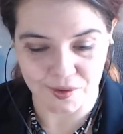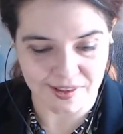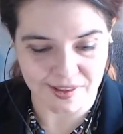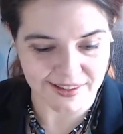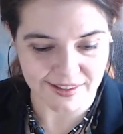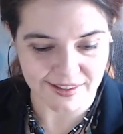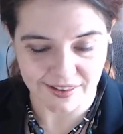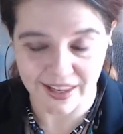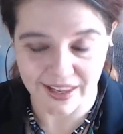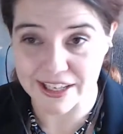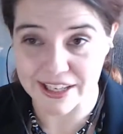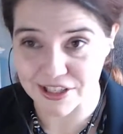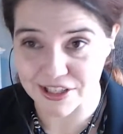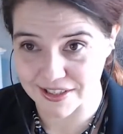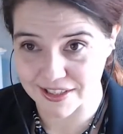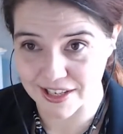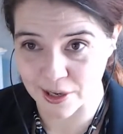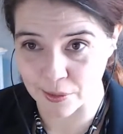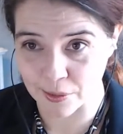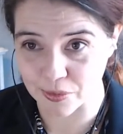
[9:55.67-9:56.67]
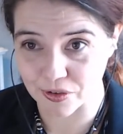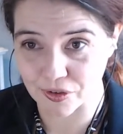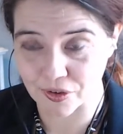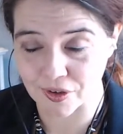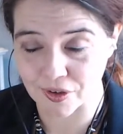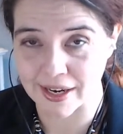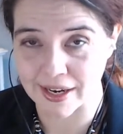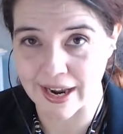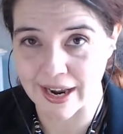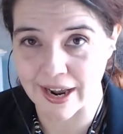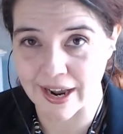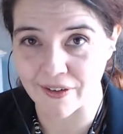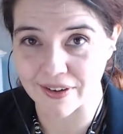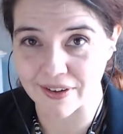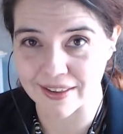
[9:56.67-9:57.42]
that the light just comes straight out,